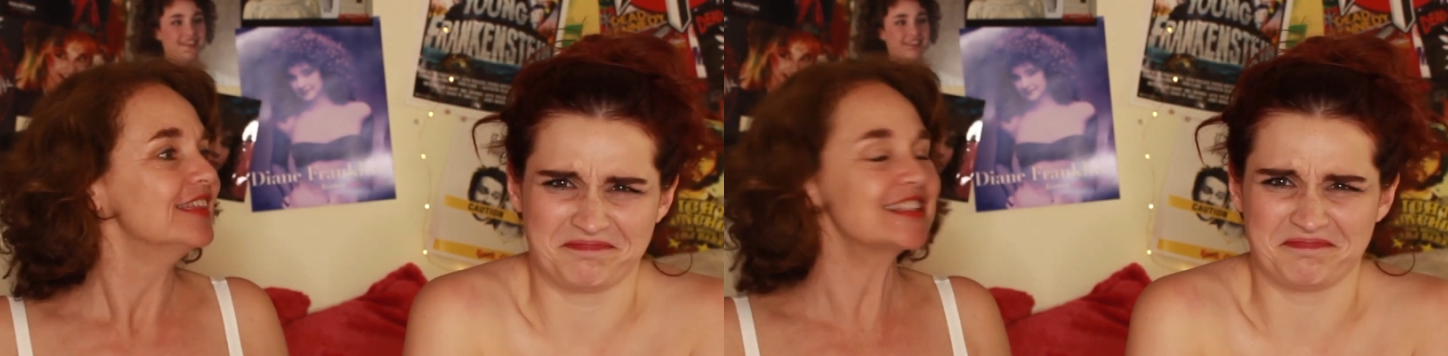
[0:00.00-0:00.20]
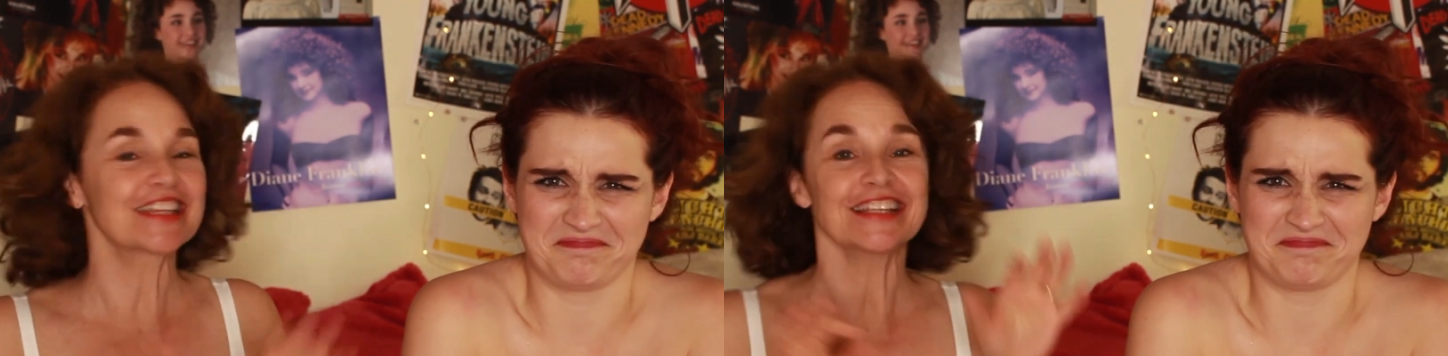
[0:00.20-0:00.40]

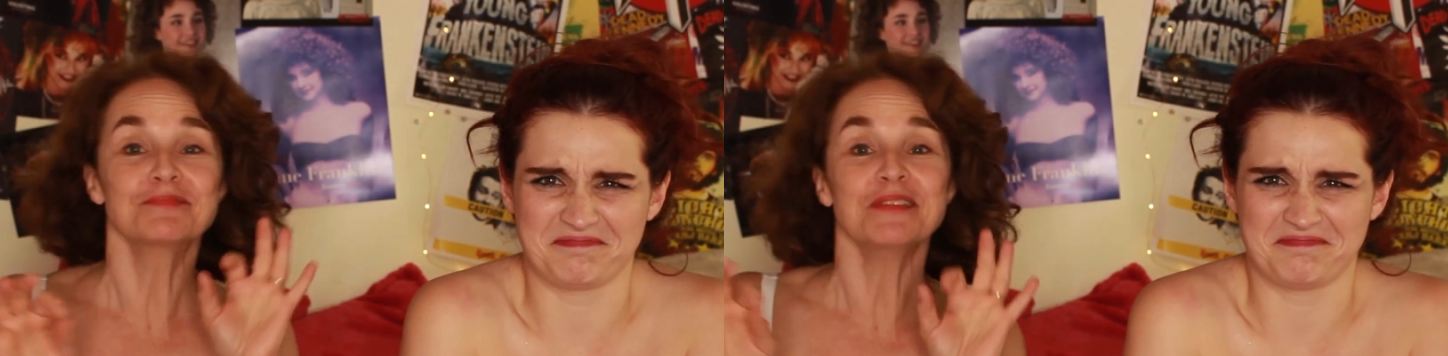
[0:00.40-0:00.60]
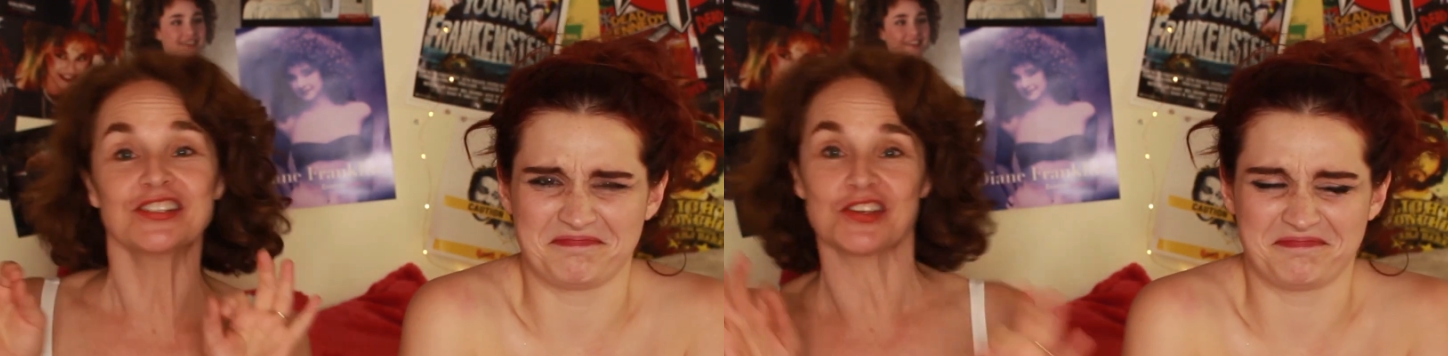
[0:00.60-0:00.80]
Speaker 1: Let's get
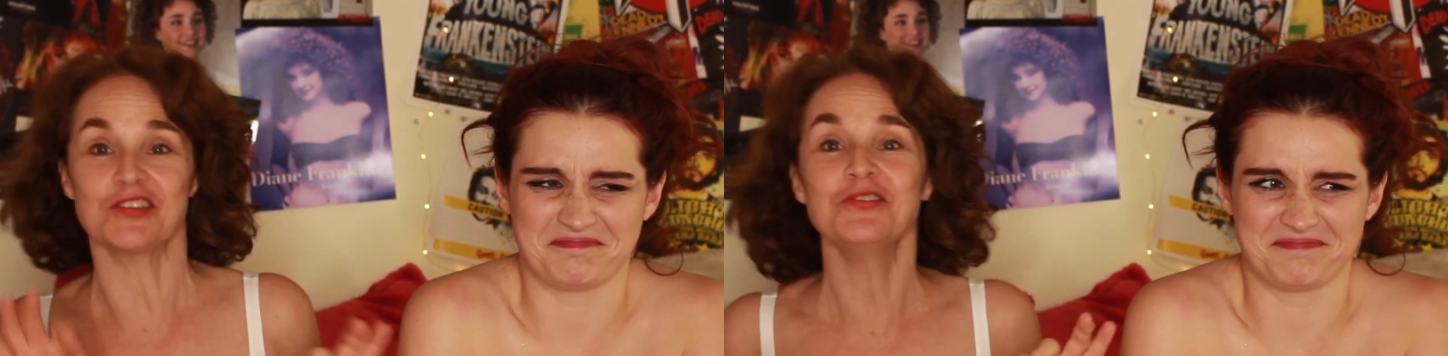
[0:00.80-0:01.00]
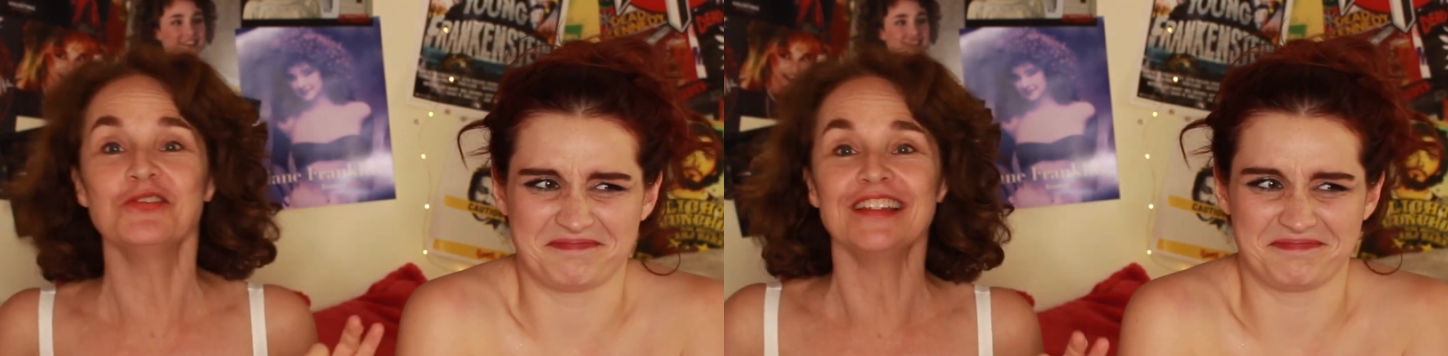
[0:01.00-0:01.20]
to be
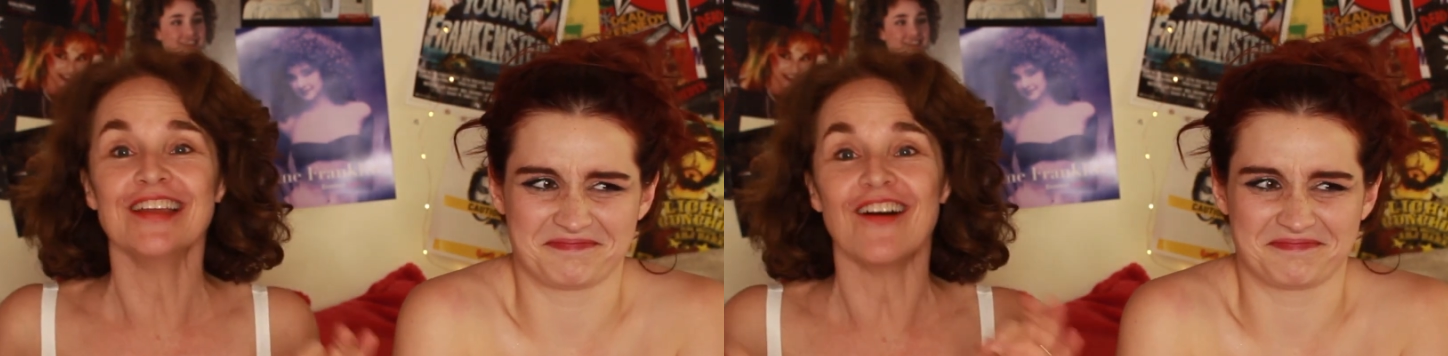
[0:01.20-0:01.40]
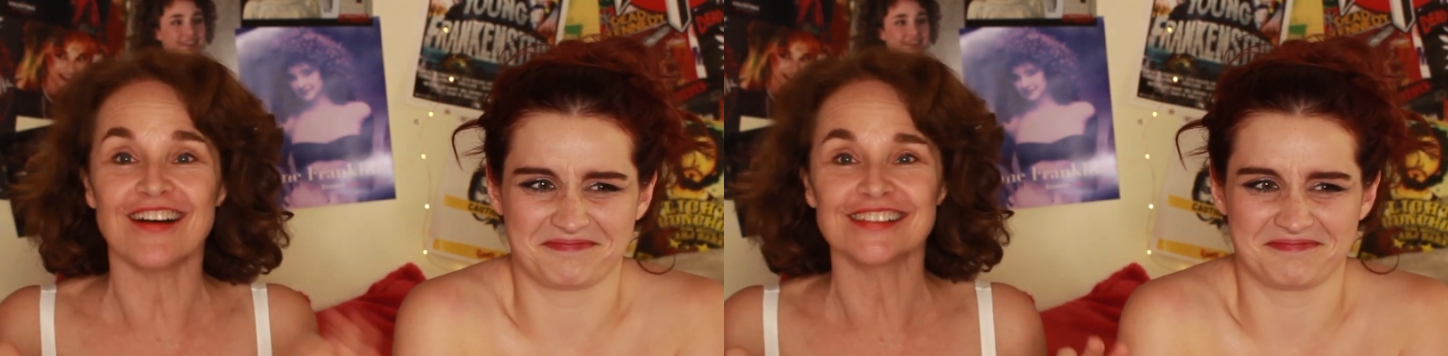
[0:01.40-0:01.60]

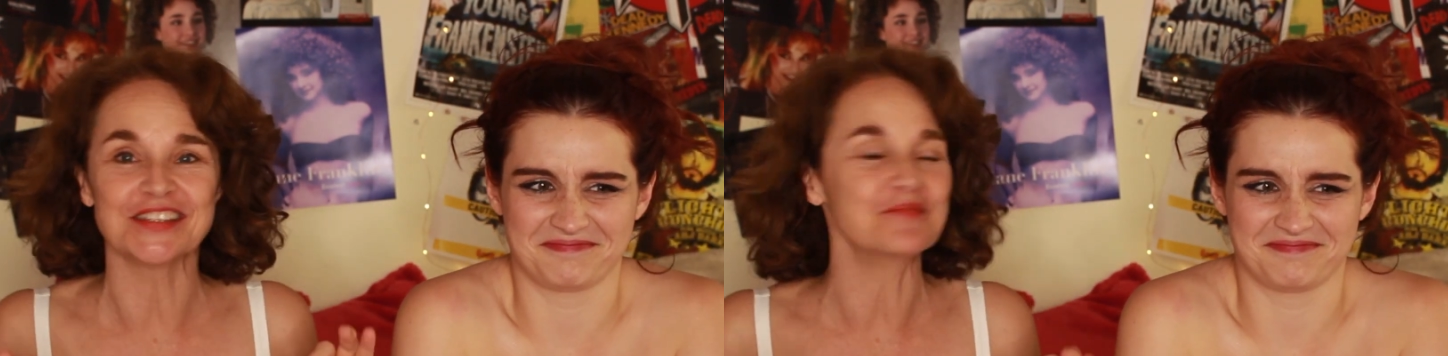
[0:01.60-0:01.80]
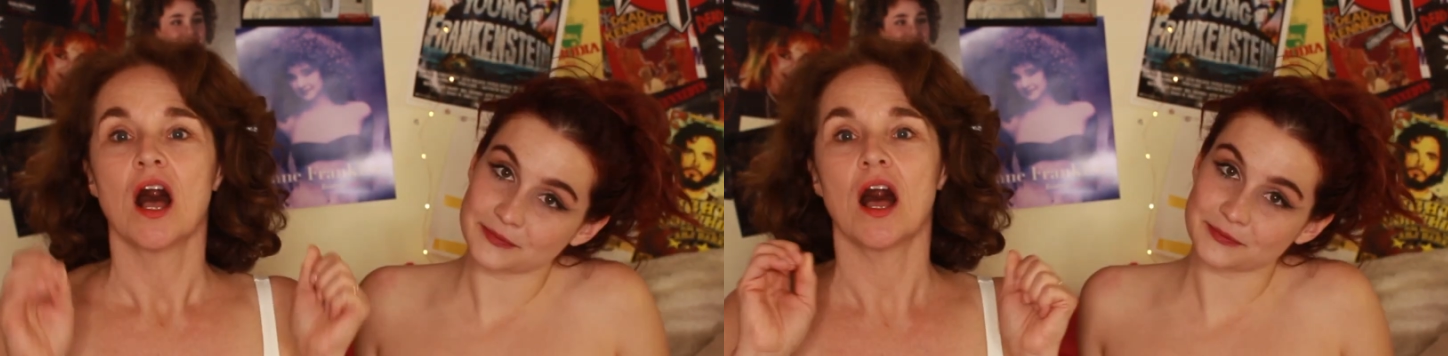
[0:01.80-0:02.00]
totally awesome.